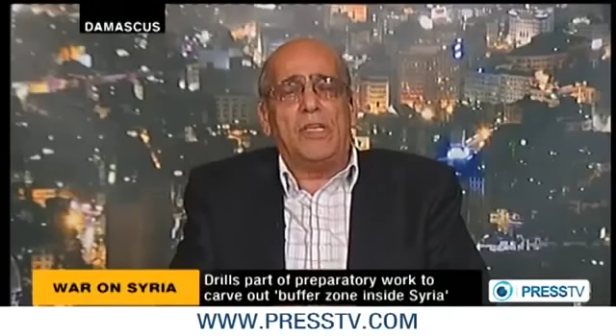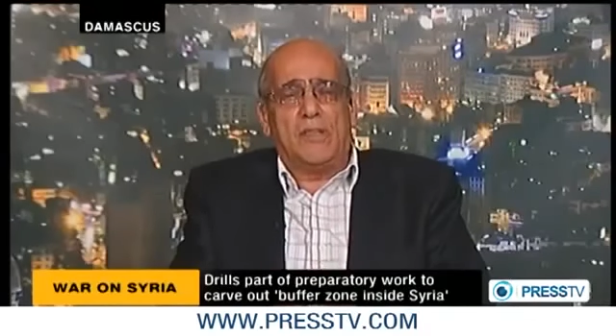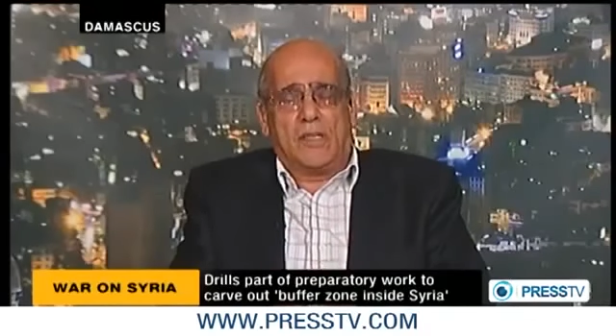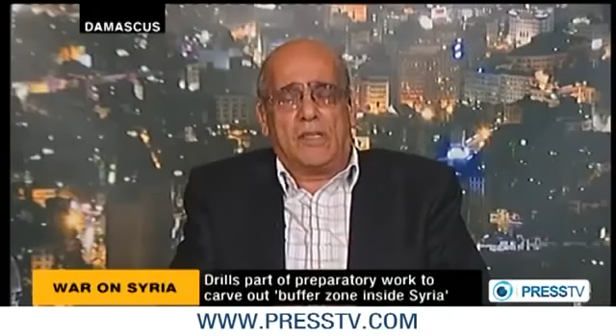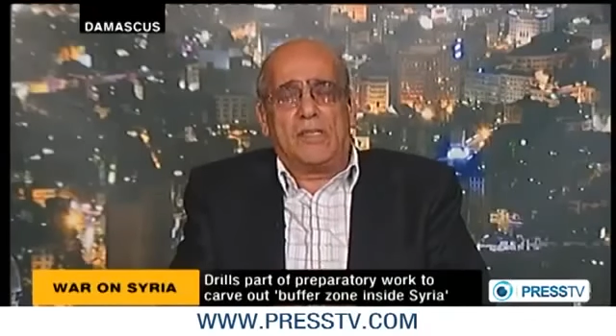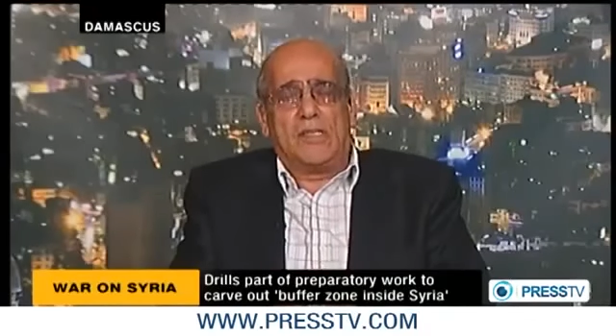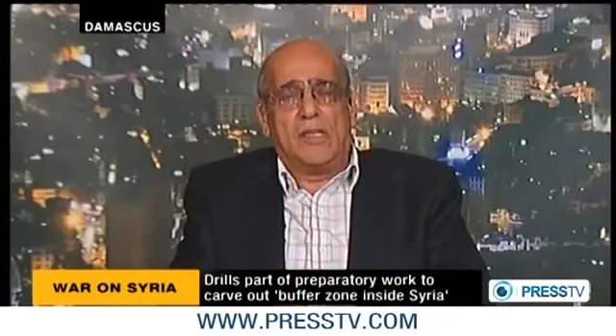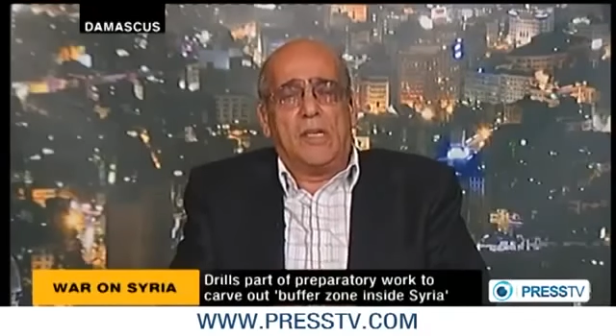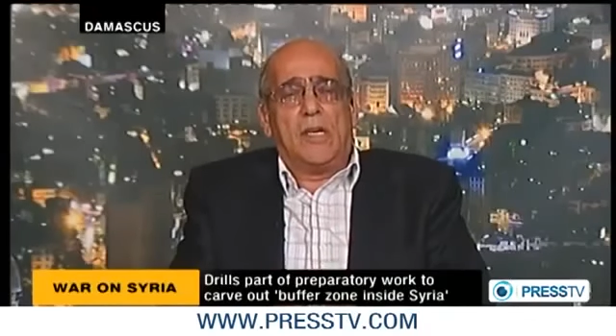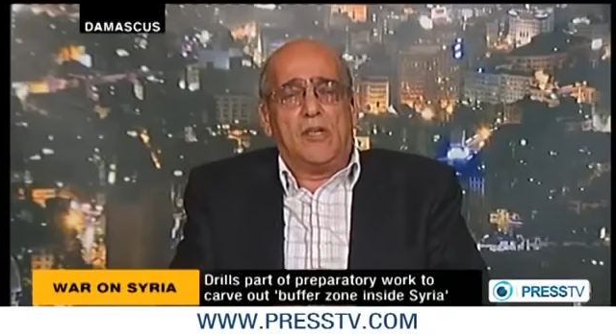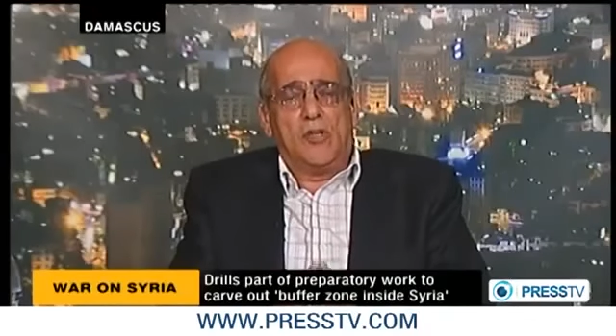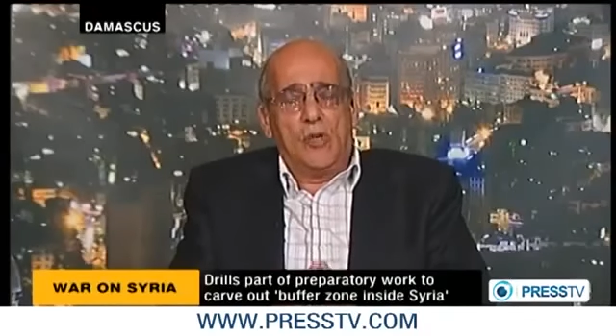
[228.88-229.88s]
leaders
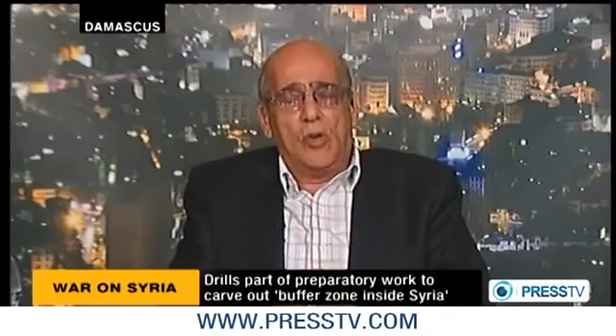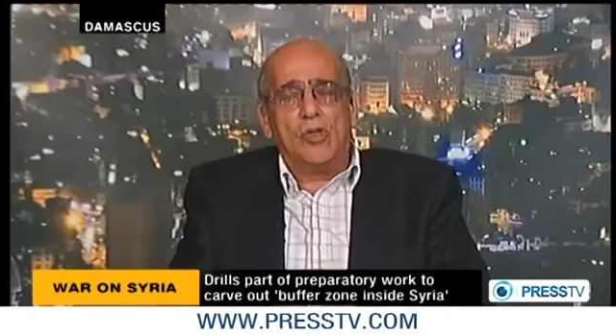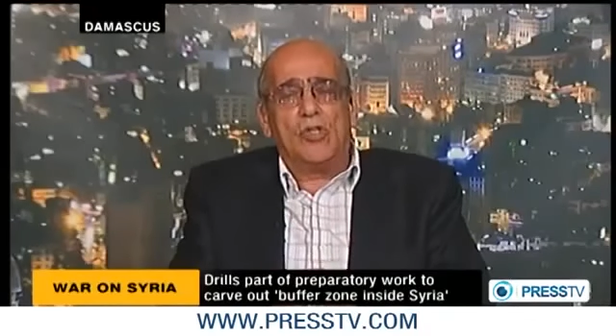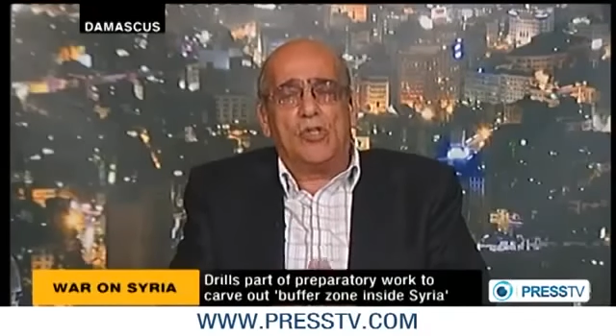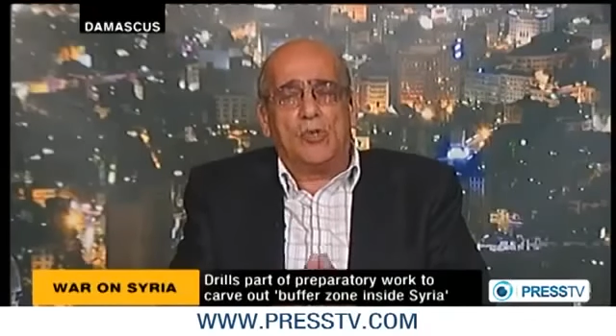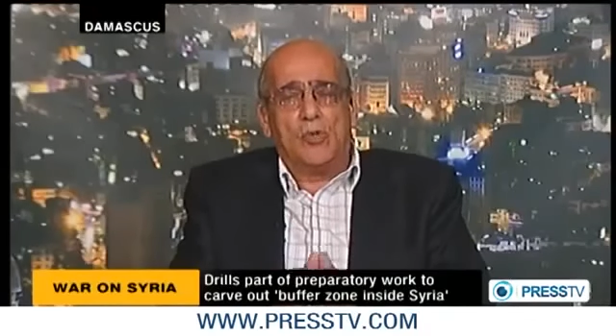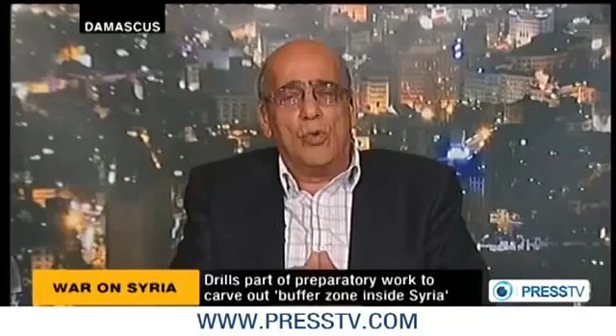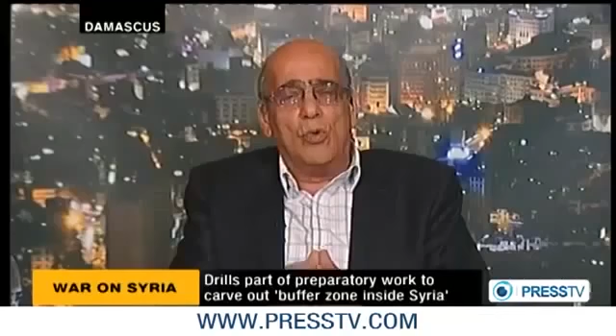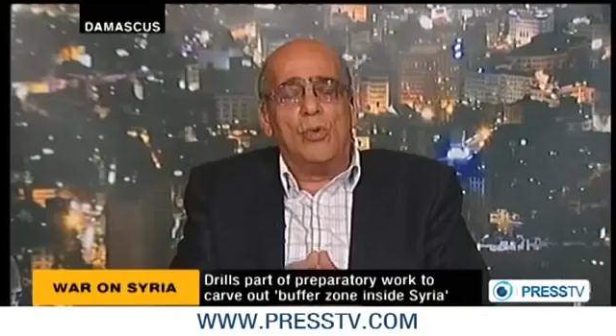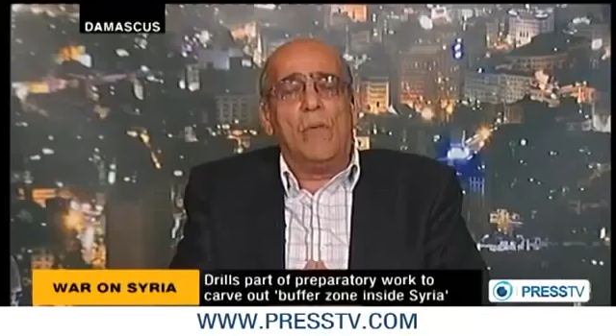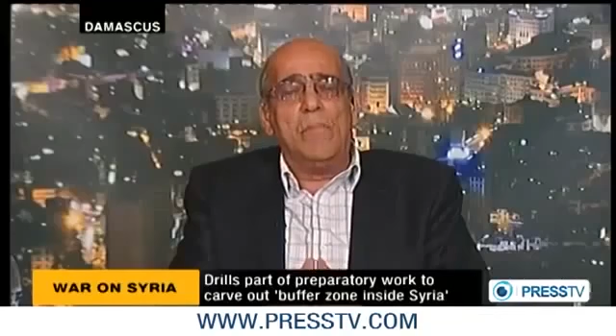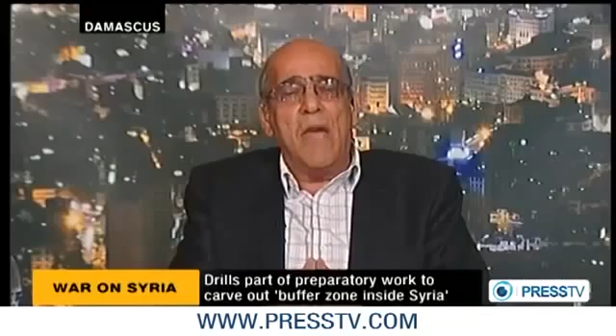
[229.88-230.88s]
used
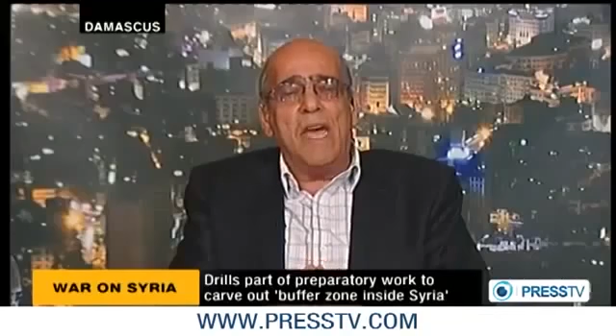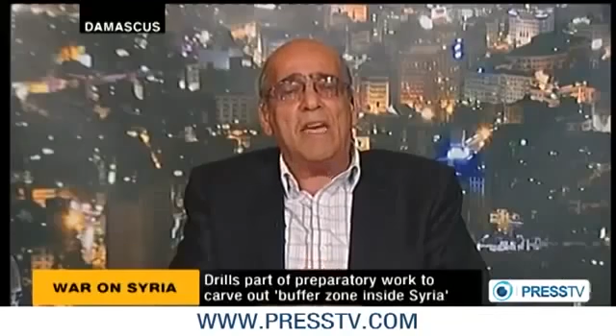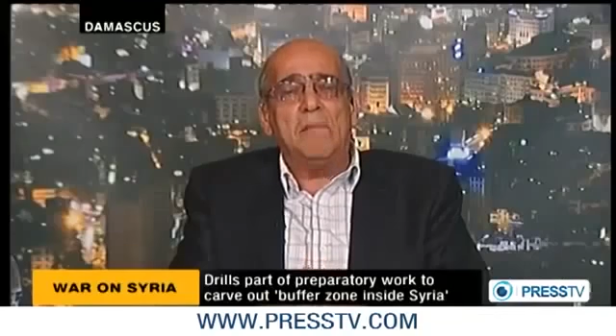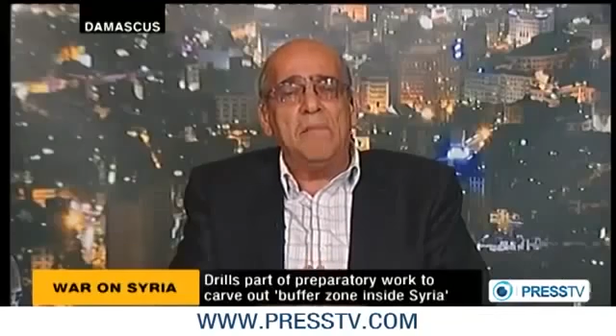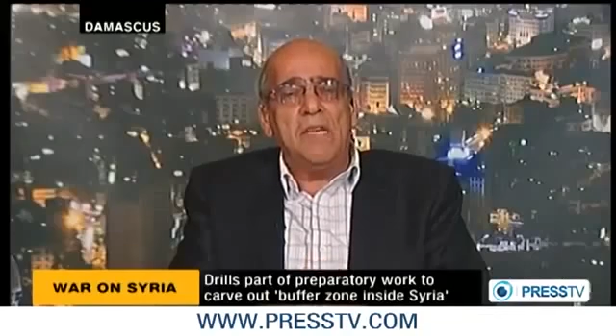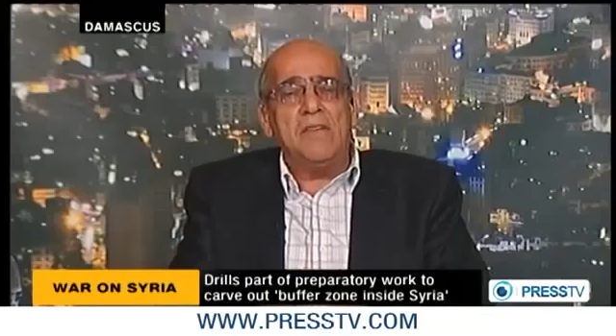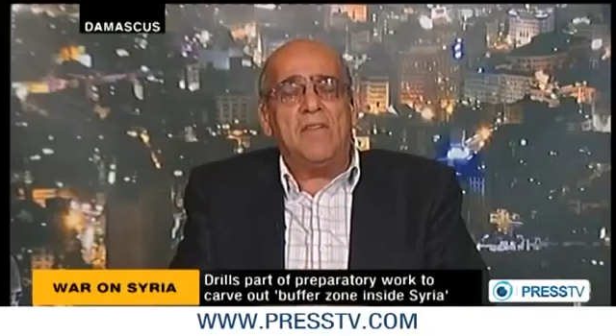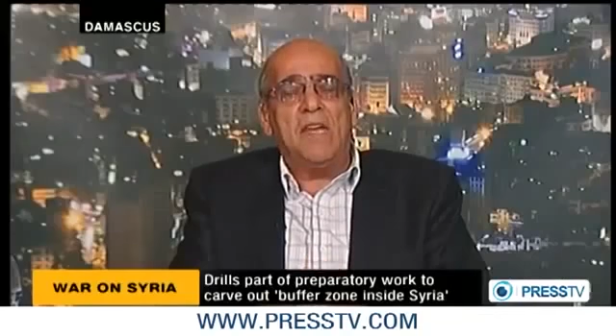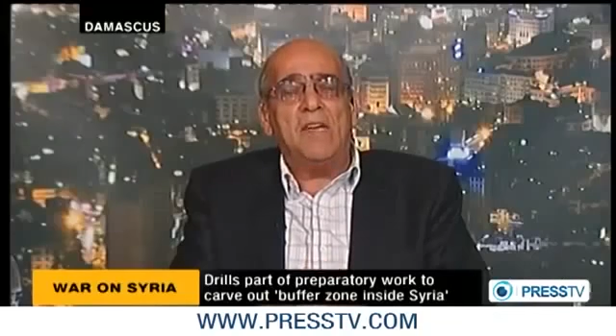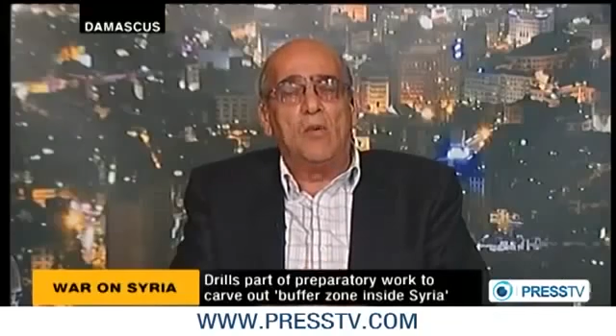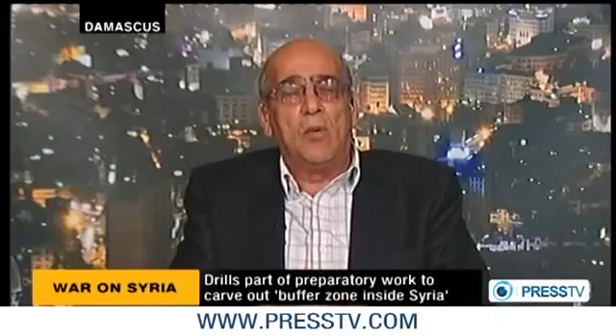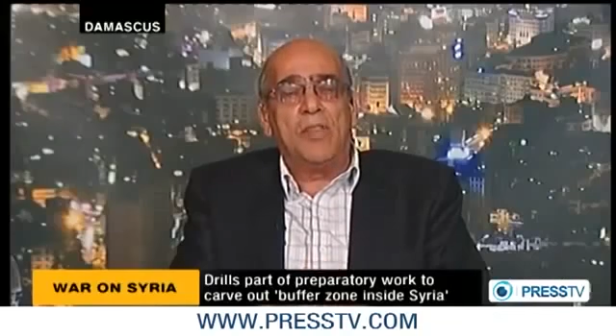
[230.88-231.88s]
to make
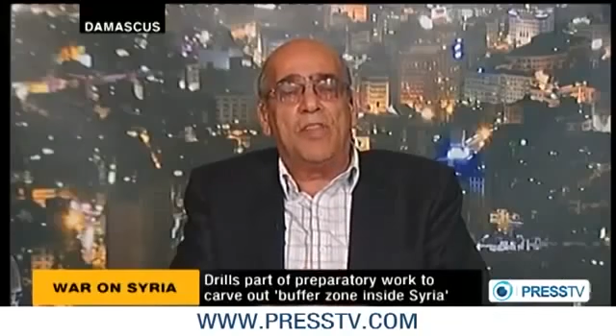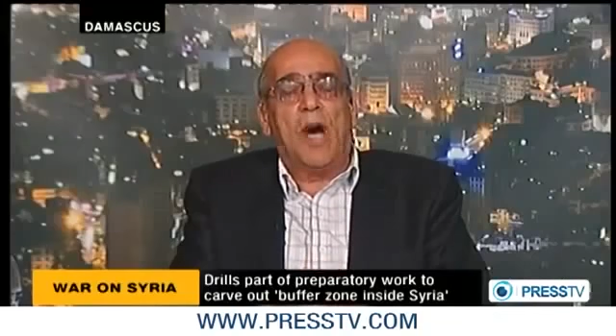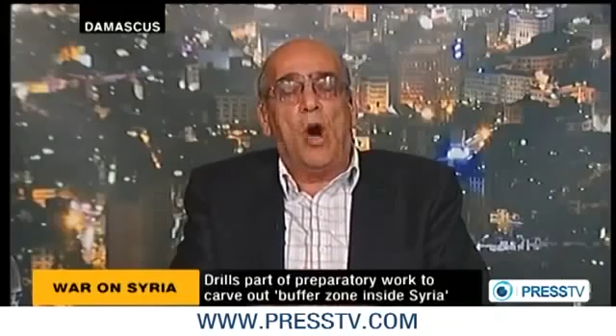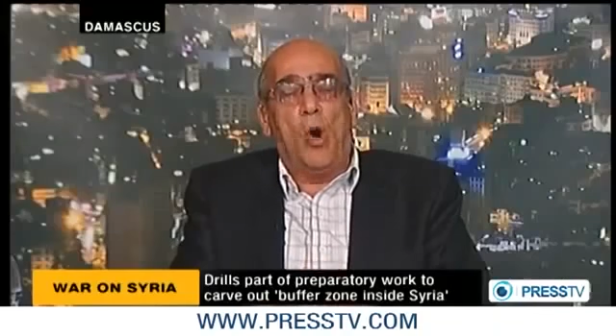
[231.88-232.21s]
meetings with the